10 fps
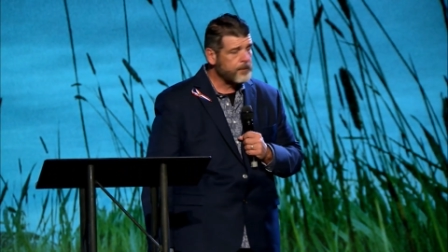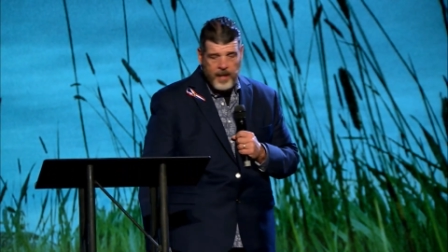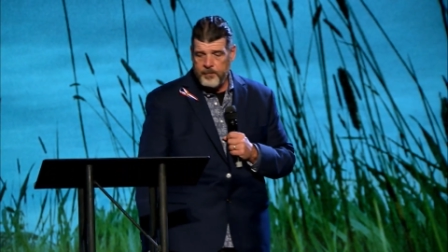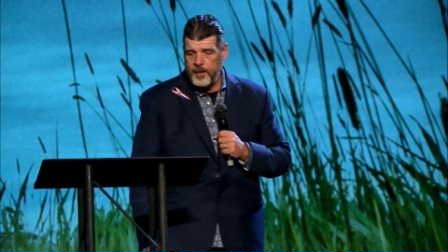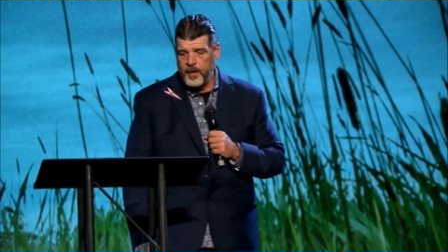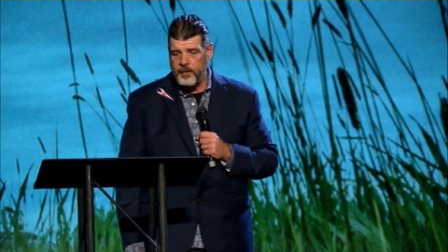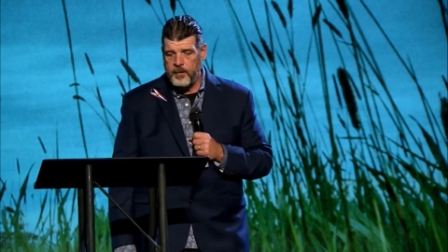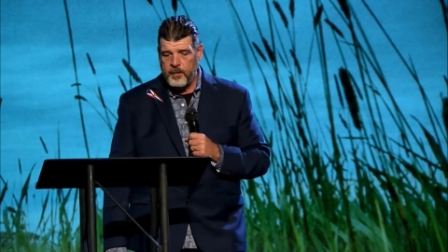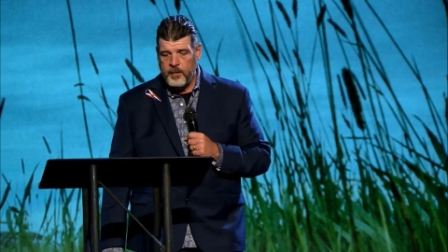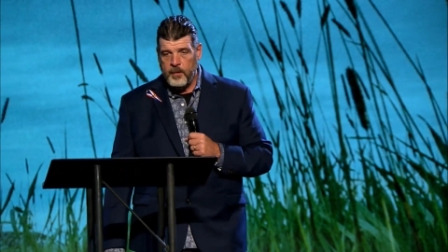Amen.
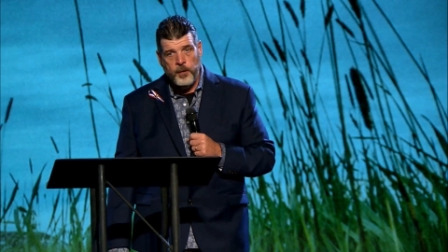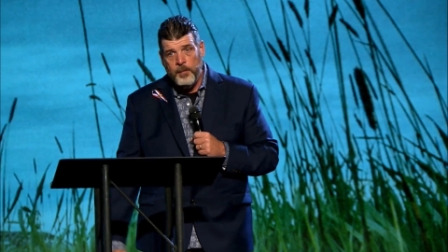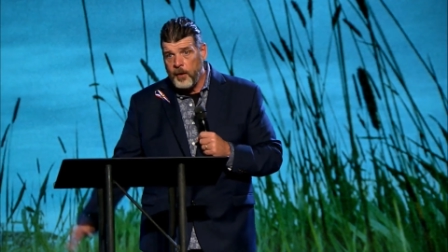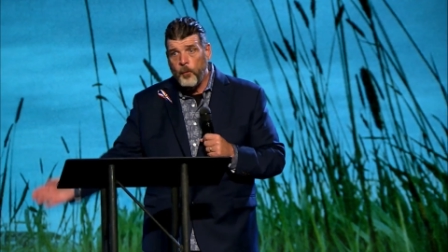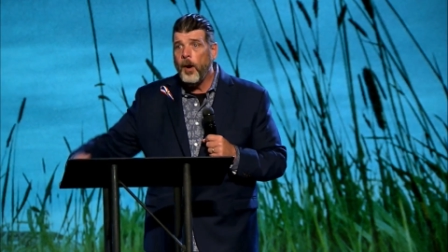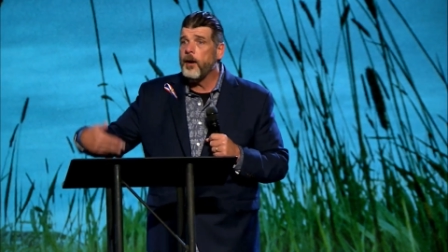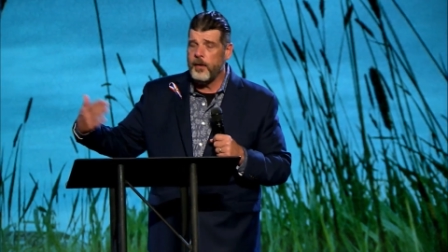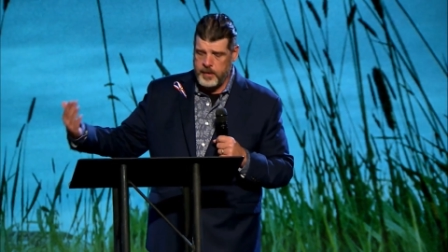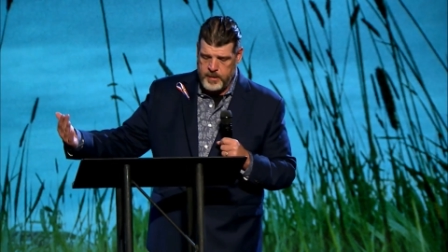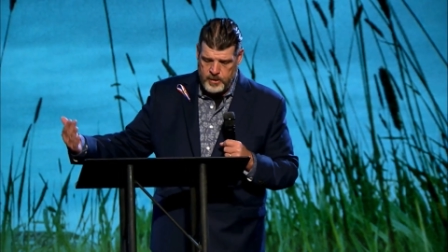No matter what our
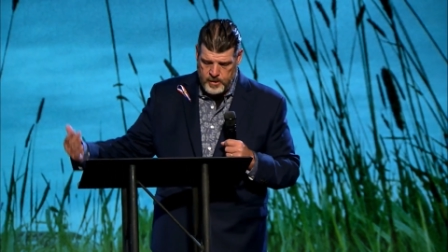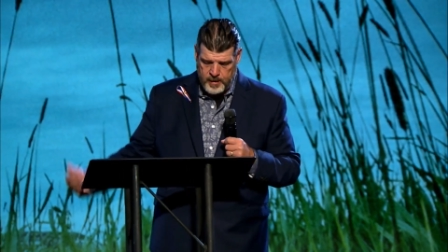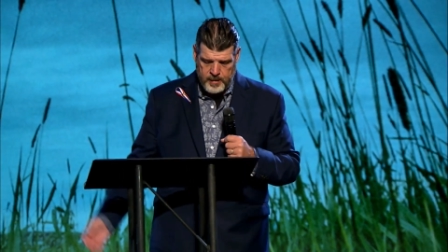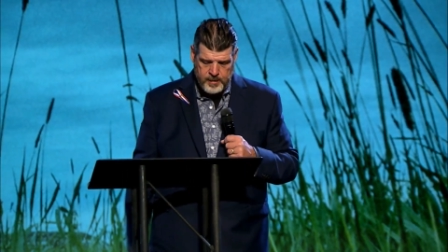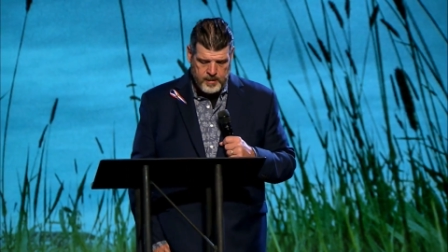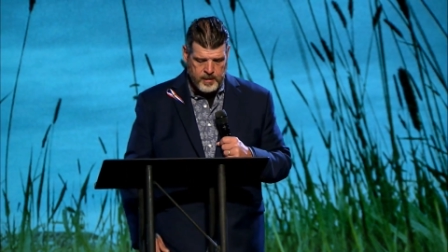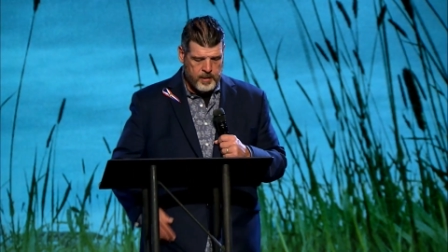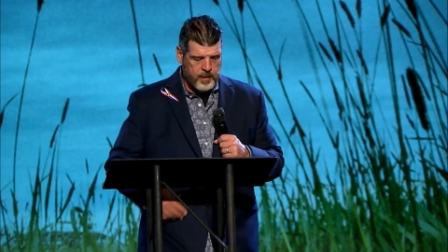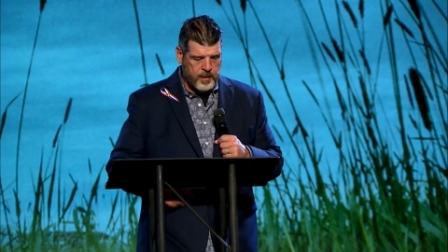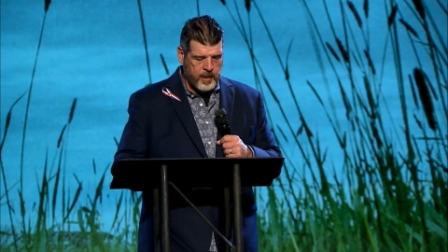condition is.
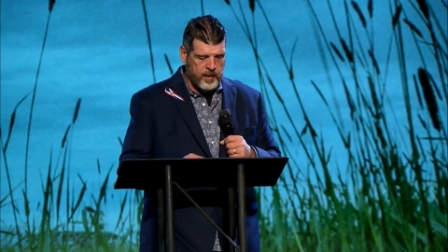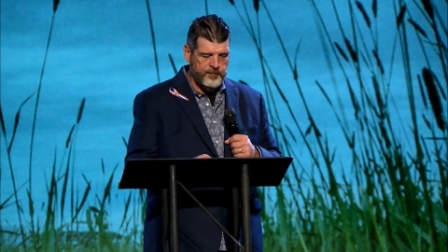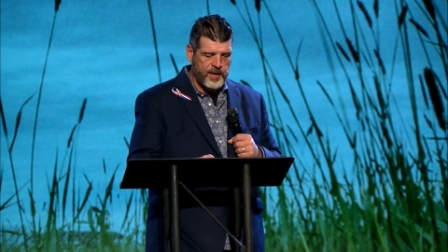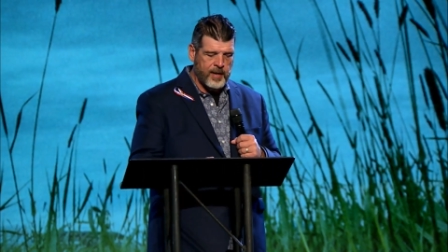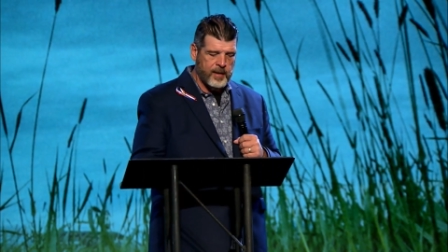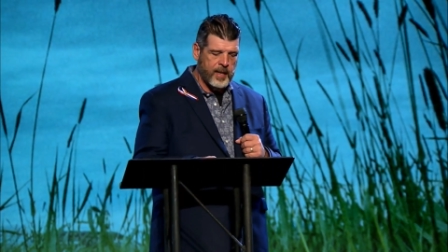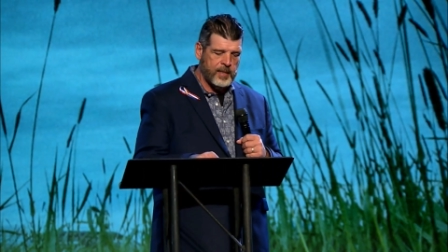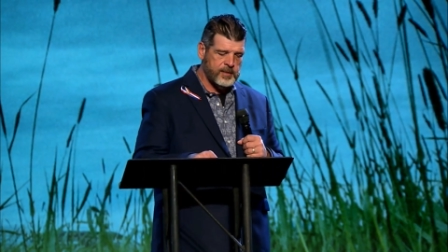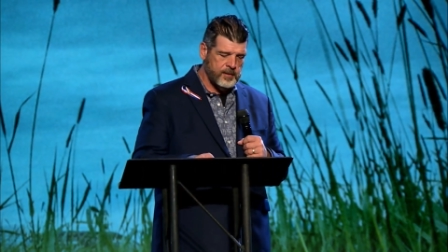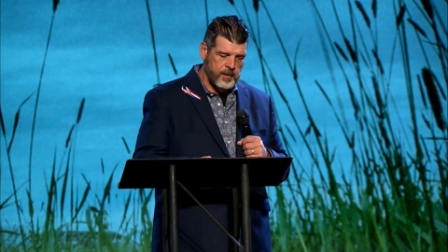And then finally,
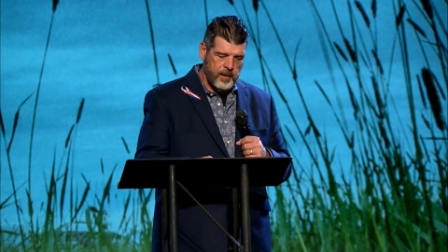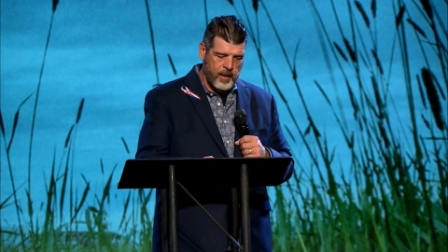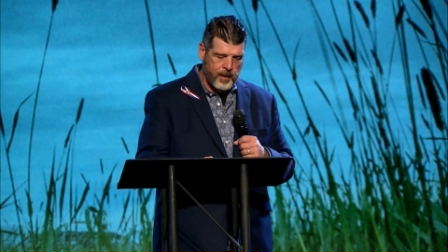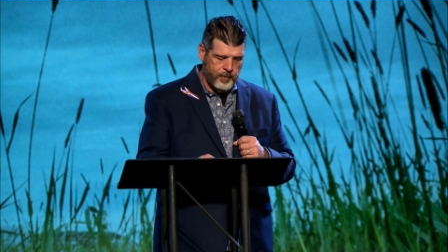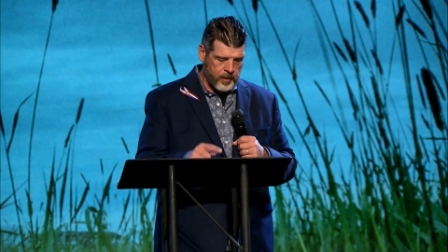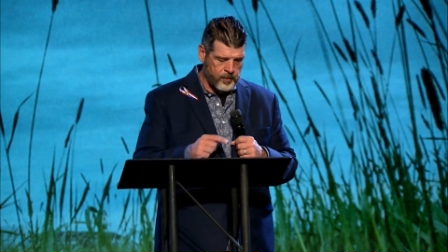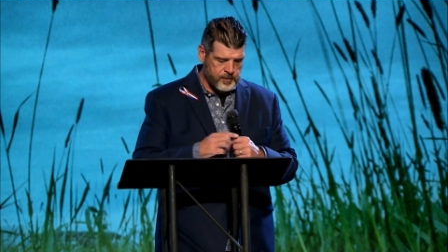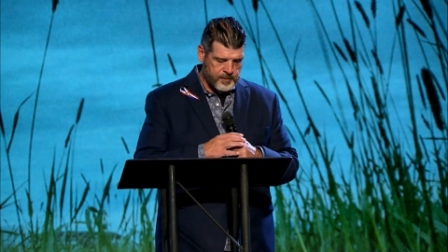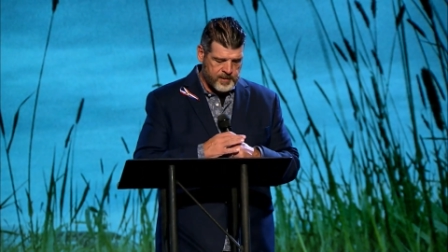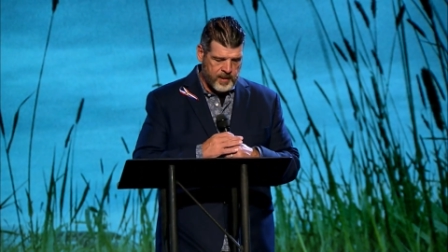guys, I want to
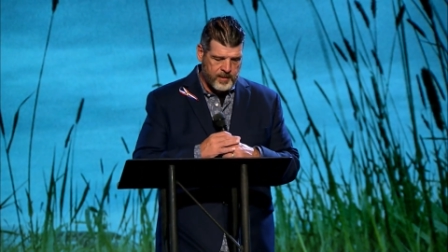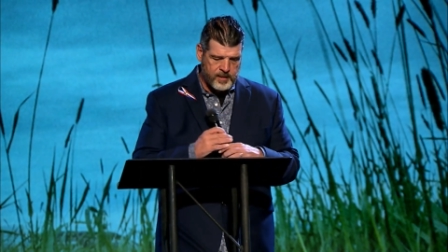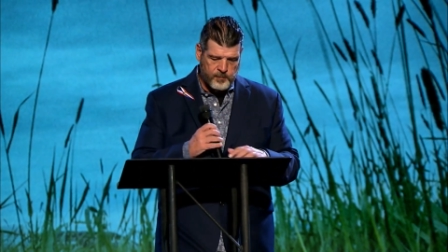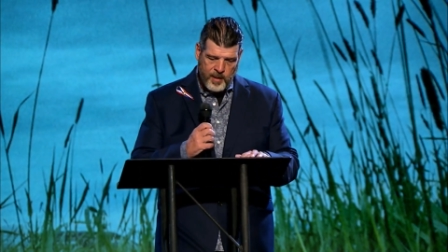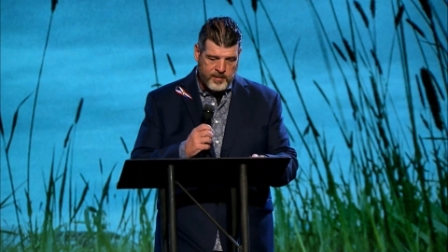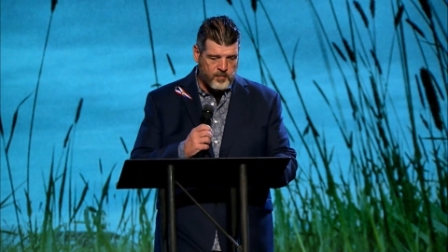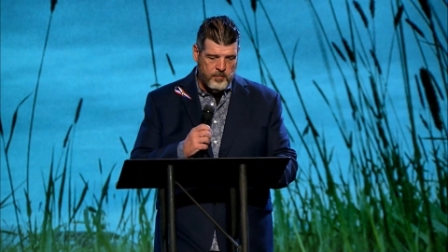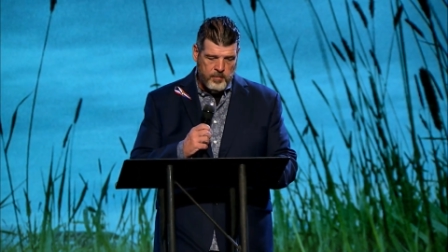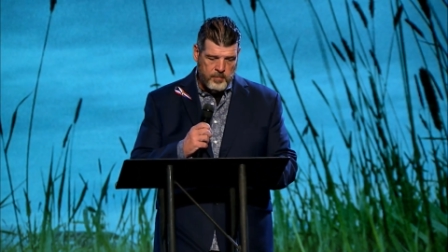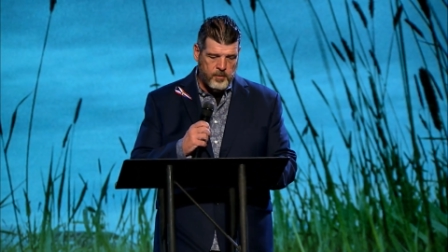close by saying this. We have to
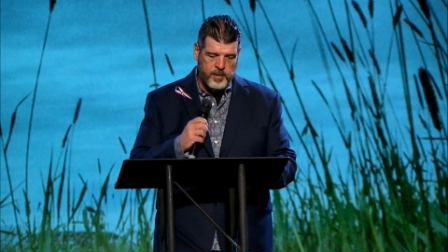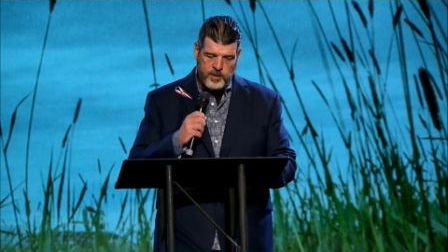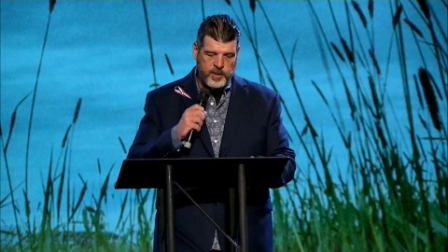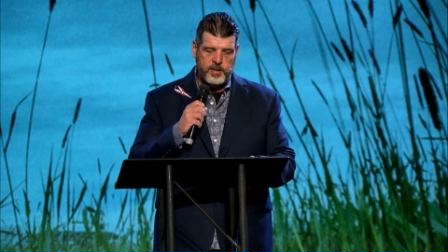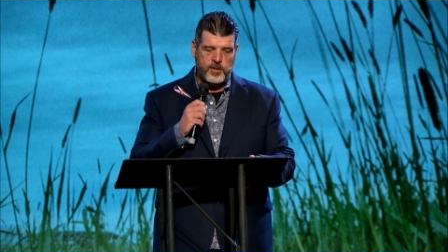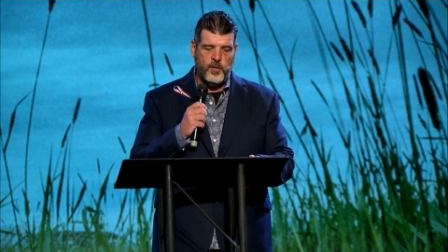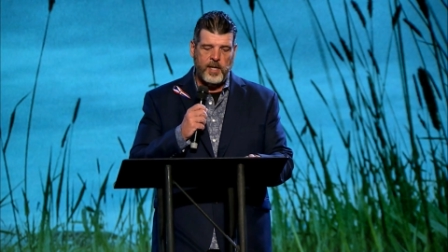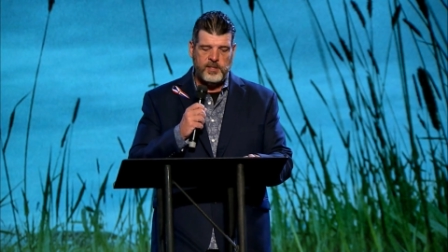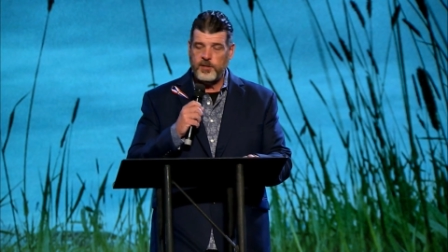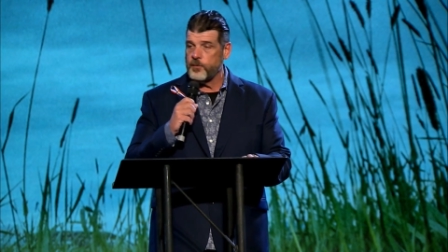remember that Jesus
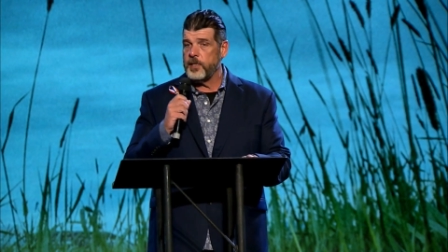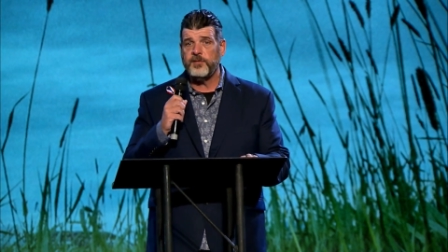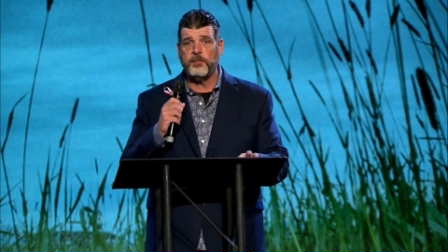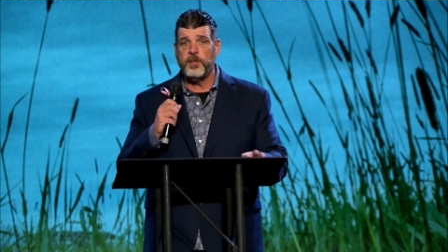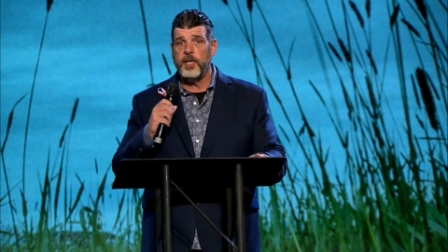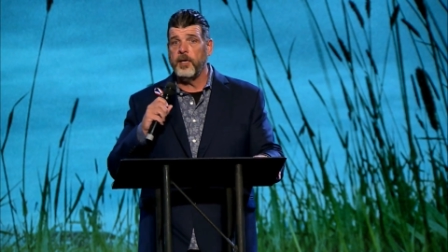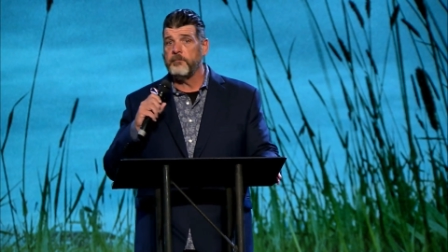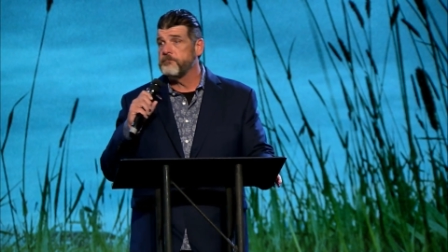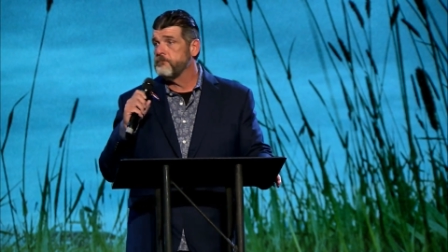Christ is raised from the dead.